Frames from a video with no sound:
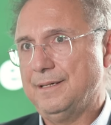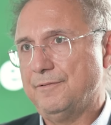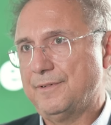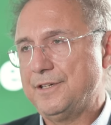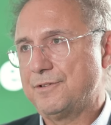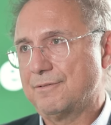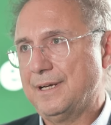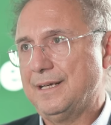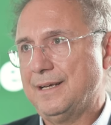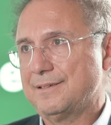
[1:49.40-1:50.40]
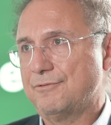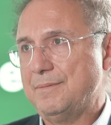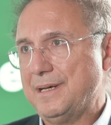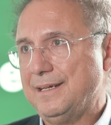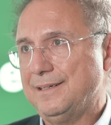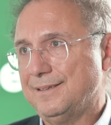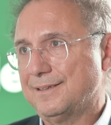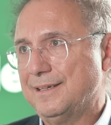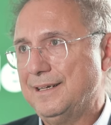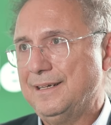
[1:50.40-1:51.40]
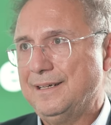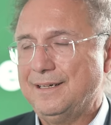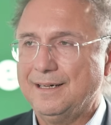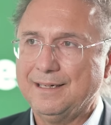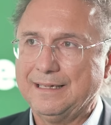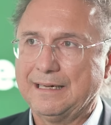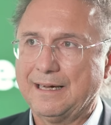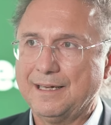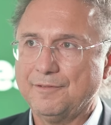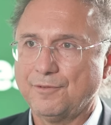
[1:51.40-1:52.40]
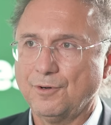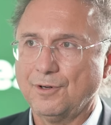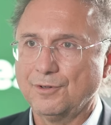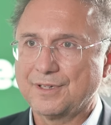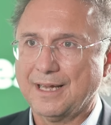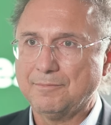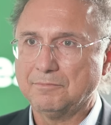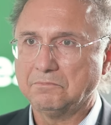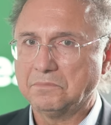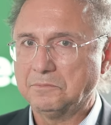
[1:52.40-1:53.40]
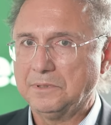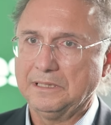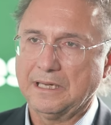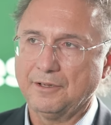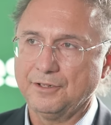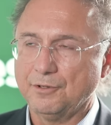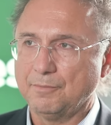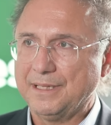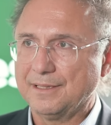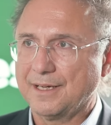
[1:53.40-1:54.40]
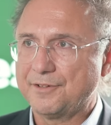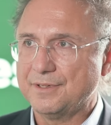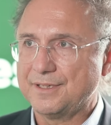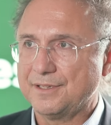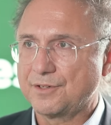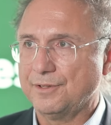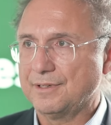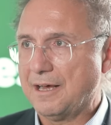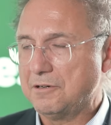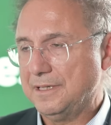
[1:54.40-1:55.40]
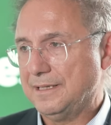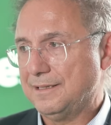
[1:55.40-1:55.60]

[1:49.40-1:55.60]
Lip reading: inflation rate has remained high for a long time. In other European countries, it's gone down.